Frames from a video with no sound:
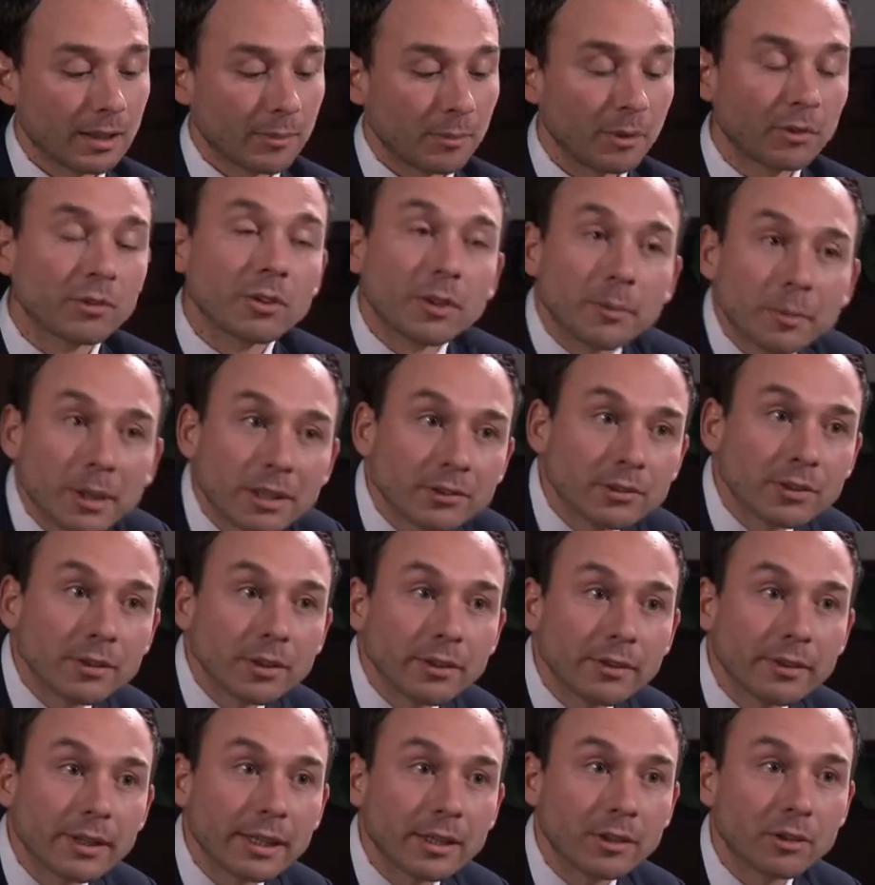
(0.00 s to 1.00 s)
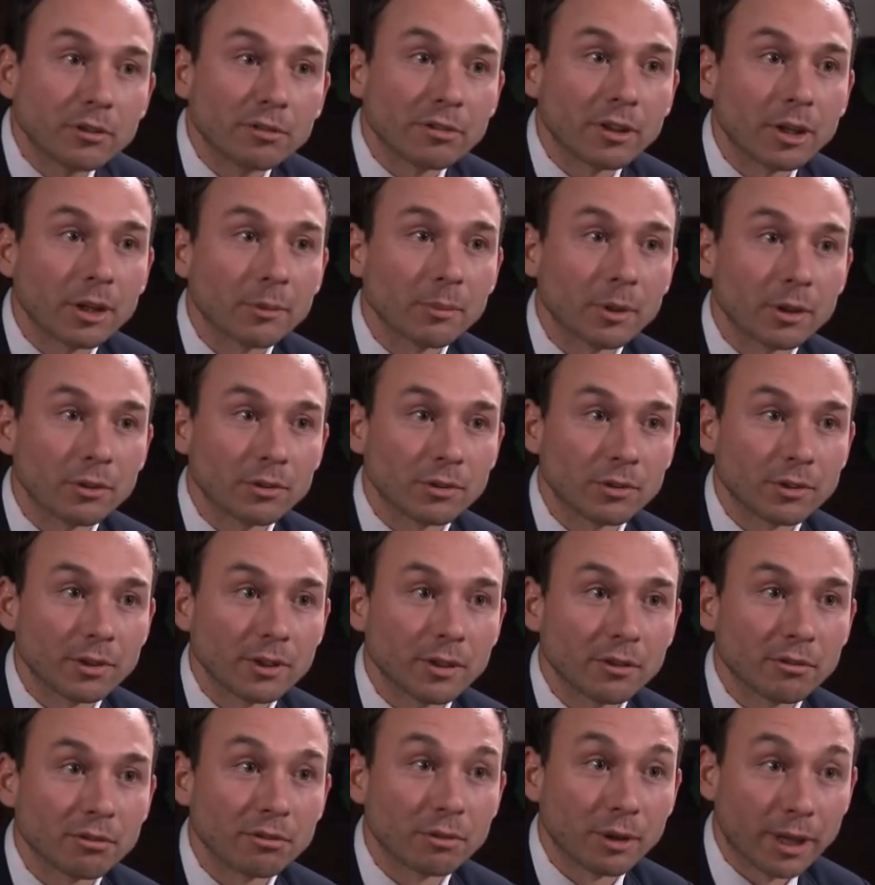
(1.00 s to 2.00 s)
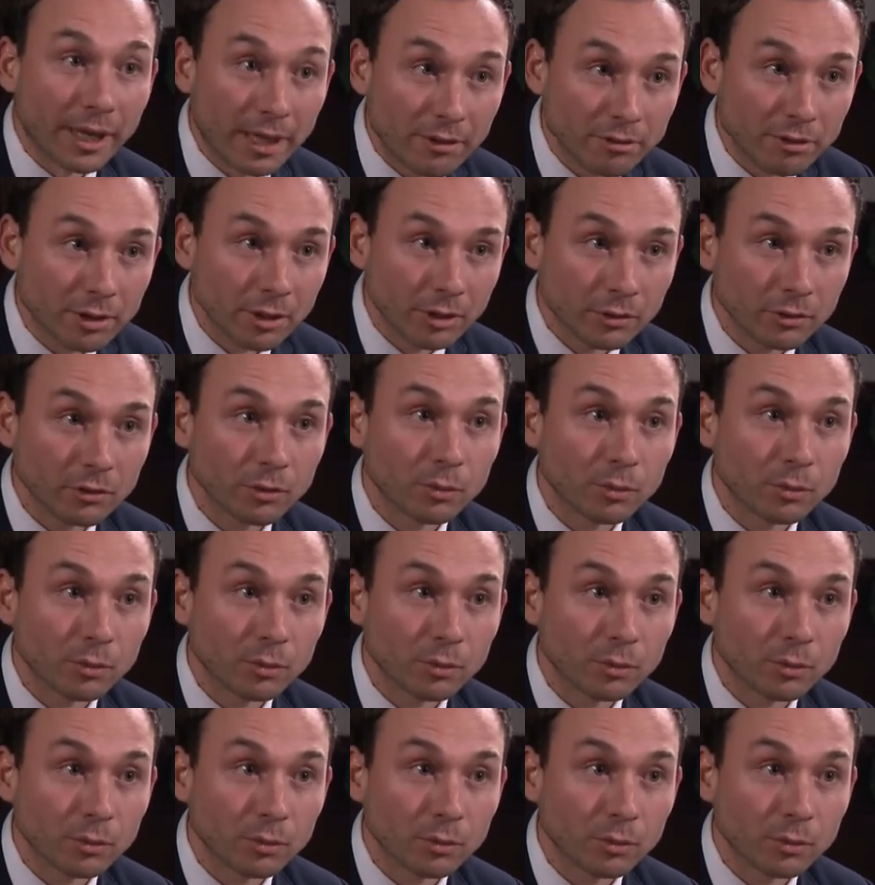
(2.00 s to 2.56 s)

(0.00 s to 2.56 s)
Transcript: Mr. Ambassador, thank you very much for having us.